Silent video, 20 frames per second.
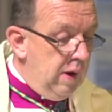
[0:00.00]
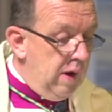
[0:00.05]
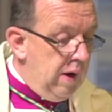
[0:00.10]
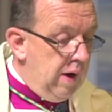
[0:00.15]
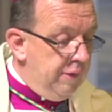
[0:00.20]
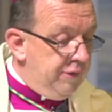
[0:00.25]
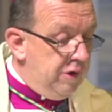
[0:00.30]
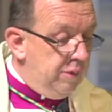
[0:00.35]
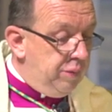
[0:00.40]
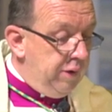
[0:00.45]

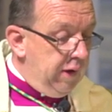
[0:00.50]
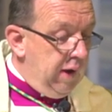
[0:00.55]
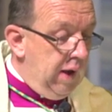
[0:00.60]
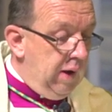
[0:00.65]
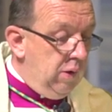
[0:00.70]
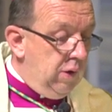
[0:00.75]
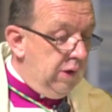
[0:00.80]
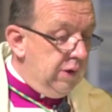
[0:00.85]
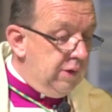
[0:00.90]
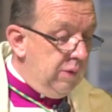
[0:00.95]
After
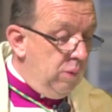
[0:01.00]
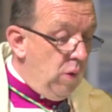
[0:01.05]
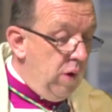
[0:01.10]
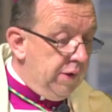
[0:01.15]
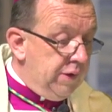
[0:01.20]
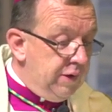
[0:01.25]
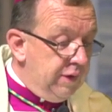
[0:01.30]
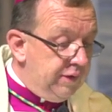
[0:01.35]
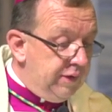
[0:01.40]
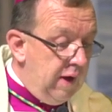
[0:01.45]
bringing
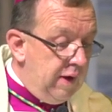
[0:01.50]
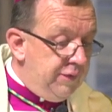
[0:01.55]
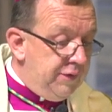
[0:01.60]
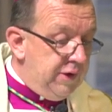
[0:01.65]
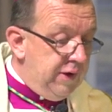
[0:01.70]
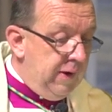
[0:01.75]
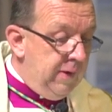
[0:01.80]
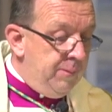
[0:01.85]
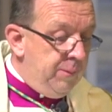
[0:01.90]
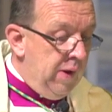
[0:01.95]
one to
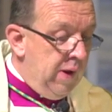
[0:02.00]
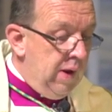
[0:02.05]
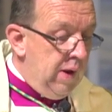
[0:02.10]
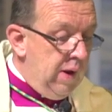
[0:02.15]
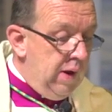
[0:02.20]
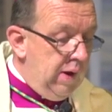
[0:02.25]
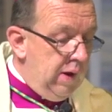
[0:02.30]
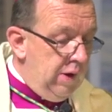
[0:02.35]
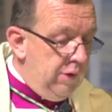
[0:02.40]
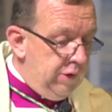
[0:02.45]
safety,
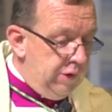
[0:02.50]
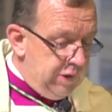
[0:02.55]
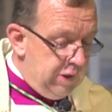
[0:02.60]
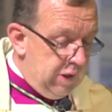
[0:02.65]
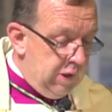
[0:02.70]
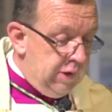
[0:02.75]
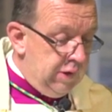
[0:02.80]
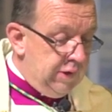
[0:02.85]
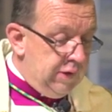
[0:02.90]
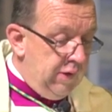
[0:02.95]
he
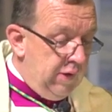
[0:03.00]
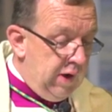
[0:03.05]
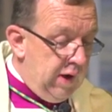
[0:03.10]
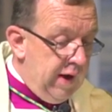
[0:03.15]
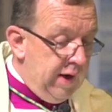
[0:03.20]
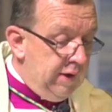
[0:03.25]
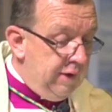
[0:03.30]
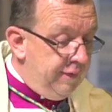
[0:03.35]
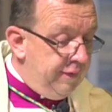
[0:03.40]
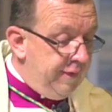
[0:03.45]
returned to the
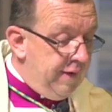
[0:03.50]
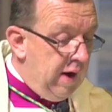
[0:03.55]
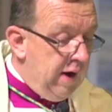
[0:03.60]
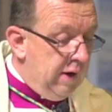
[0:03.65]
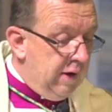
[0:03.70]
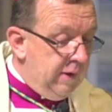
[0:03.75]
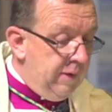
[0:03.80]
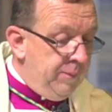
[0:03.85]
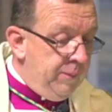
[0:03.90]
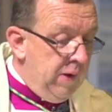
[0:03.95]
line of
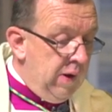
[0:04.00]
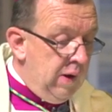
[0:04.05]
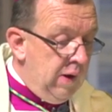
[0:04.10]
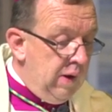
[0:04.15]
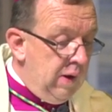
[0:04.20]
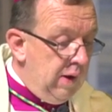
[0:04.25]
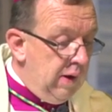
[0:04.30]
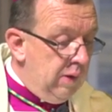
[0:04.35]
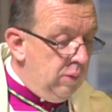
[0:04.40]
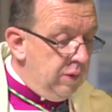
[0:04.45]
fire
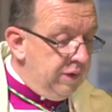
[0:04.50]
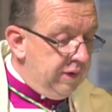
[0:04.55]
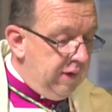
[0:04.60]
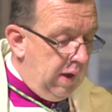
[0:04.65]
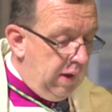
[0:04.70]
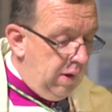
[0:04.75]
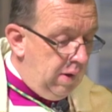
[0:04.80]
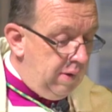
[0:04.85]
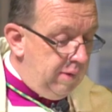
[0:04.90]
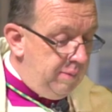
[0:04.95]
and was
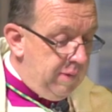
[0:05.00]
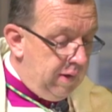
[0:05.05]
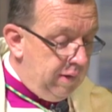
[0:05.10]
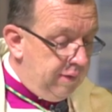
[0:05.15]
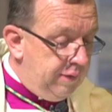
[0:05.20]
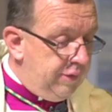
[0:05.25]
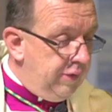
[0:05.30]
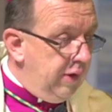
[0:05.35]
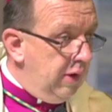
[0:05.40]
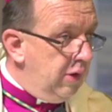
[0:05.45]
killed
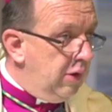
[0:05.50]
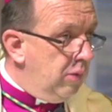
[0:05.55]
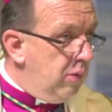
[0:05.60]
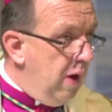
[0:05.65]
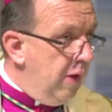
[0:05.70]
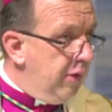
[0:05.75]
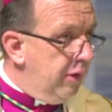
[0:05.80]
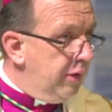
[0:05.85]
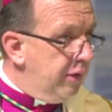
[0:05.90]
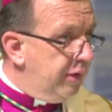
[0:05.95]
ministering to
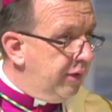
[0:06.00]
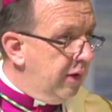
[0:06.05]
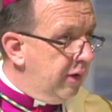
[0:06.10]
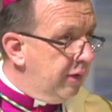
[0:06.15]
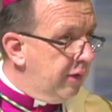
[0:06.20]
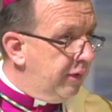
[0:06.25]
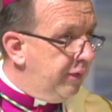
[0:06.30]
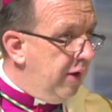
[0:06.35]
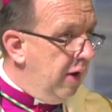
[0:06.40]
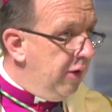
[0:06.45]
others,
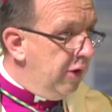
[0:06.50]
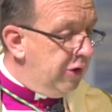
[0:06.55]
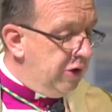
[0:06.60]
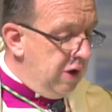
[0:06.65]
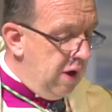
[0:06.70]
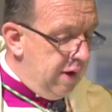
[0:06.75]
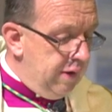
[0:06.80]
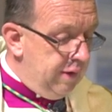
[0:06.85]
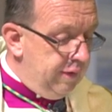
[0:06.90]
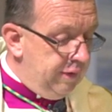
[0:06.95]
as Father
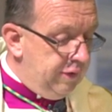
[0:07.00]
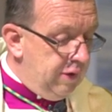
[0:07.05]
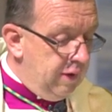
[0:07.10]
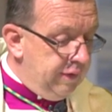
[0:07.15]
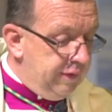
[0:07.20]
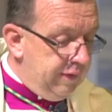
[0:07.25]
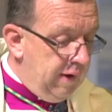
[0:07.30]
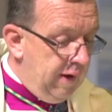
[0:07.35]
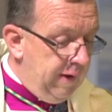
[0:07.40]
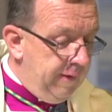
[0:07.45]
John has
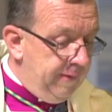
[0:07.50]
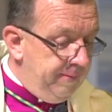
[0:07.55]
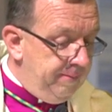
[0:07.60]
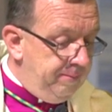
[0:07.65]
just said.